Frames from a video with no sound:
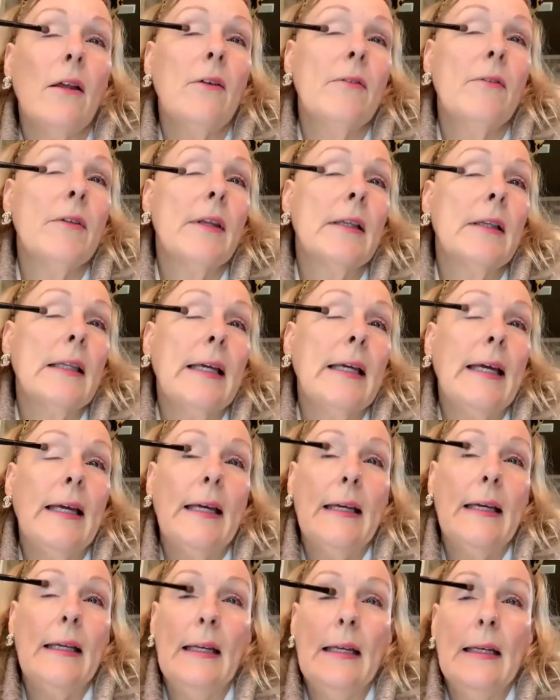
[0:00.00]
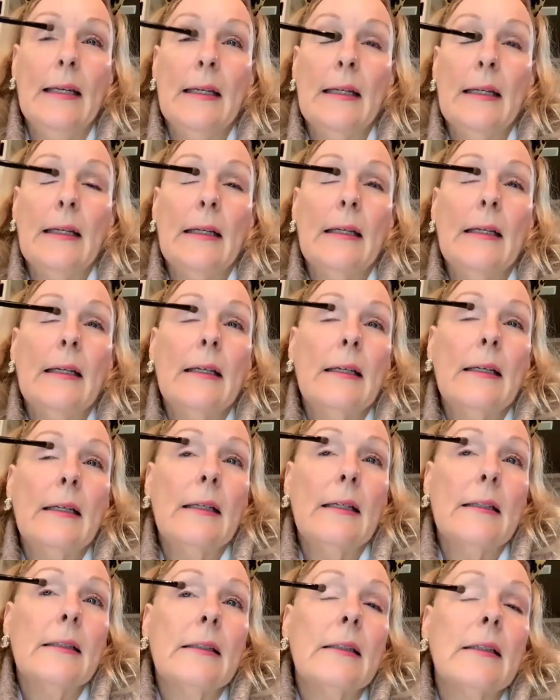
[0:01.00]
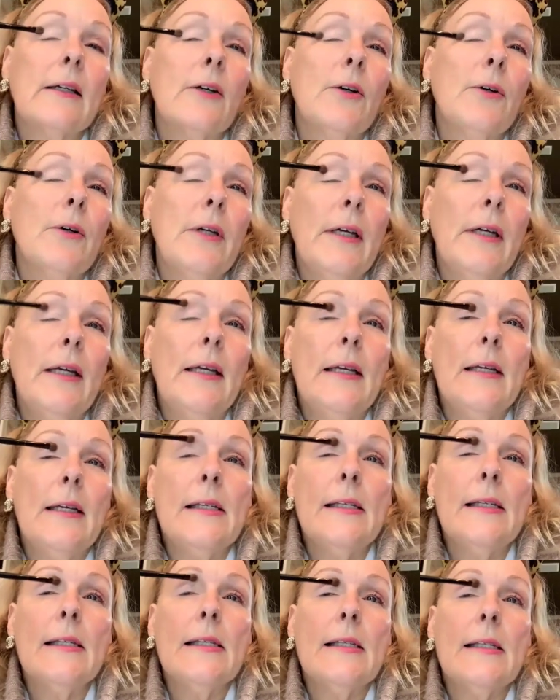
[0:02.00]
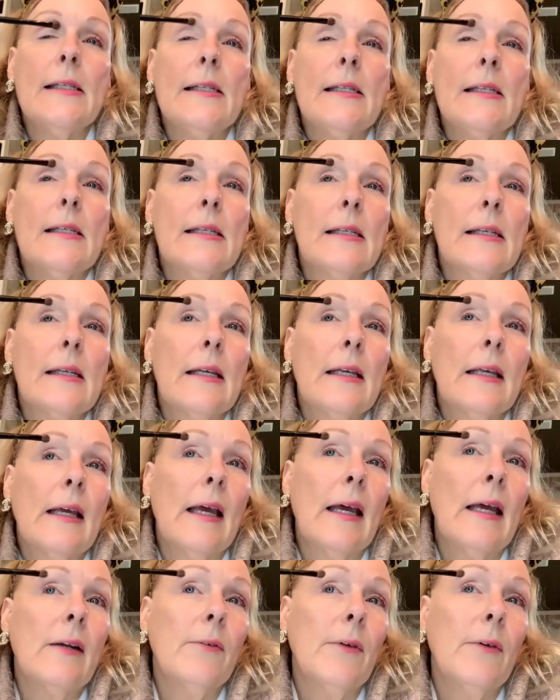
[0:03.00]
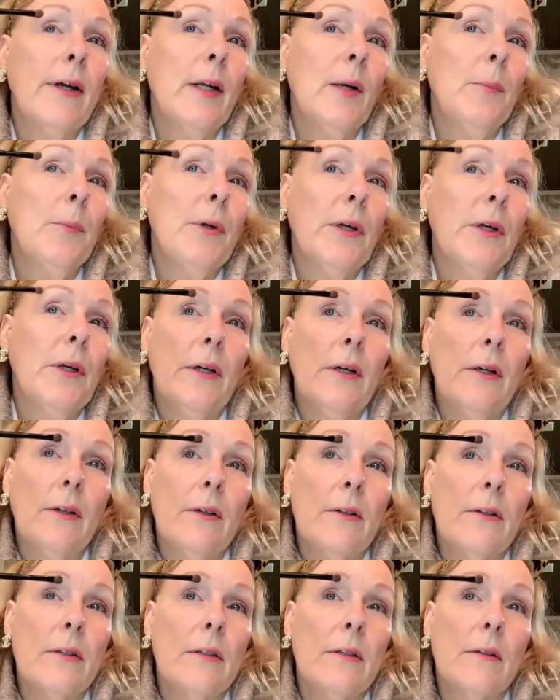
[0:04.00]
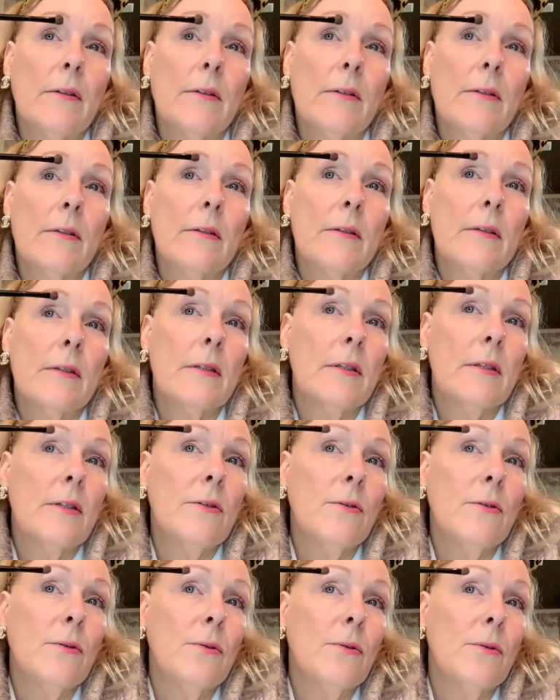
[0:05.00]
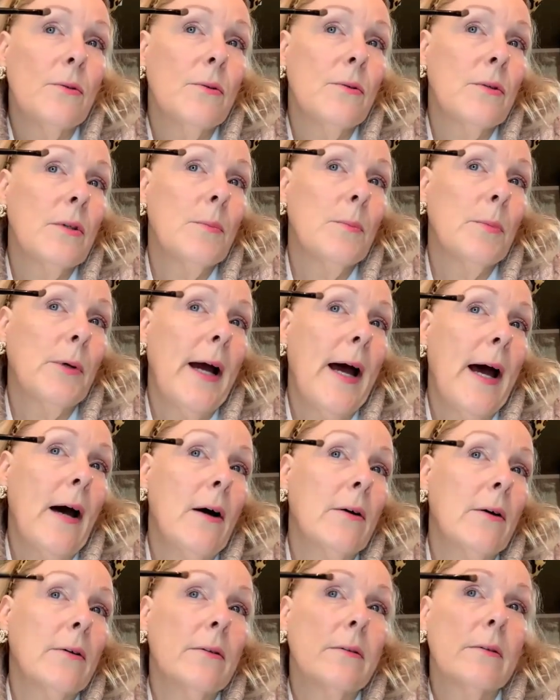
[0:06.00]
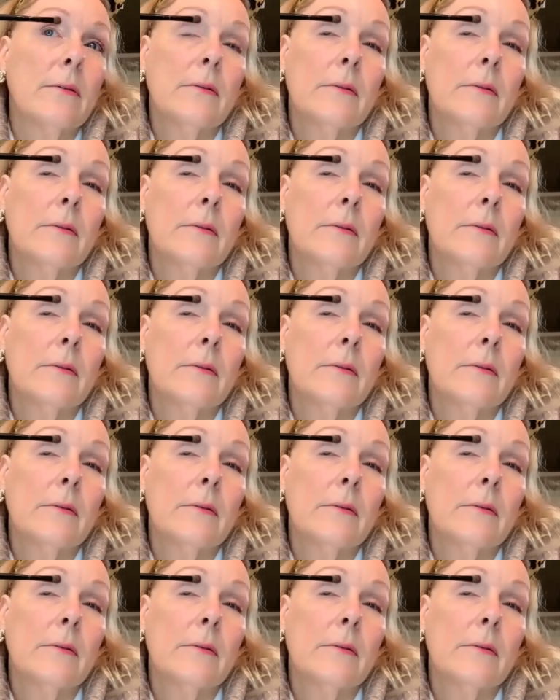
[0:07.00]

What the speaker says: over the lid, the crease, and right up here to the brow.